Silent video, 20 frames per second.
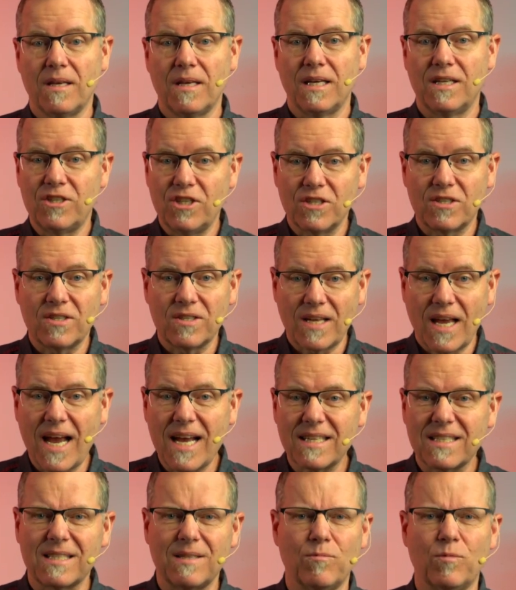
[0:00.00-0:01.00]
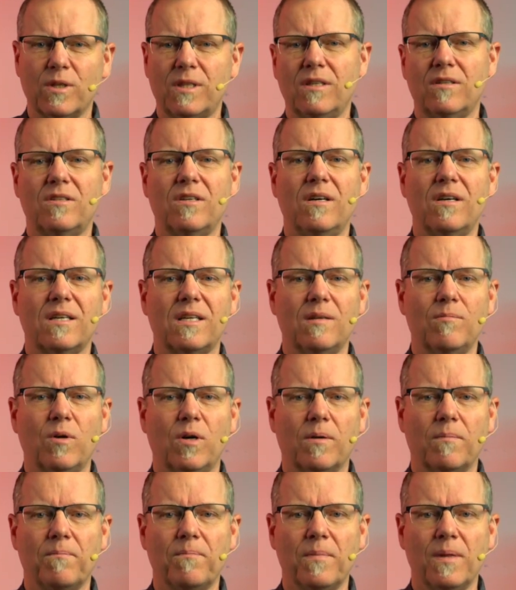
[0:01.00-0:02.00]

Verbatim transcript: And Jesus asks them what they're talking about.